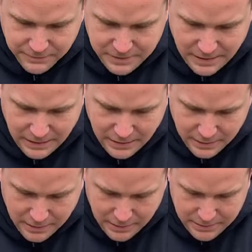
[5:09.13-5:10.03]
I've
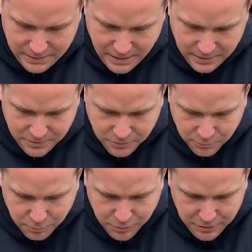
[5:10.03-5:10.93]
seen, it said
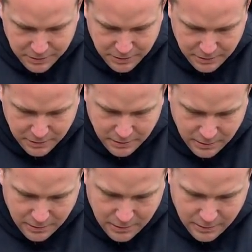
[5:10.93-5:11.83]
to put
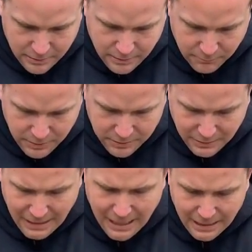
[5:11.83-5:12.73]
them in
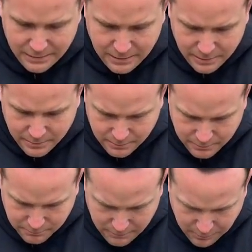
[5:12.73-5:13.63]
your legs.
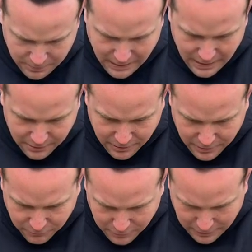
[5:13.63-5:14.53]
Maybe they had to
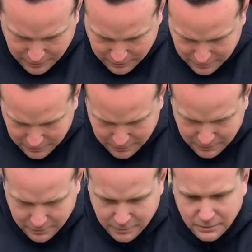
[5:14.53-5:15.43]
head away.
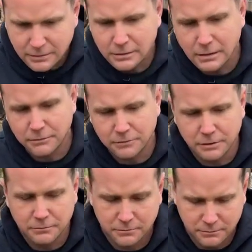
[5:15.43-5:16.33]
I don't
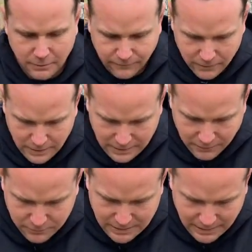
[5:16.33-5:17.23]
know. I feel like
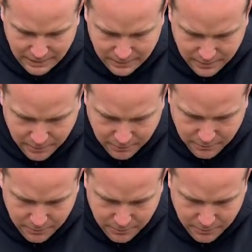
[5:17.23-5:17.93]
they was like this though.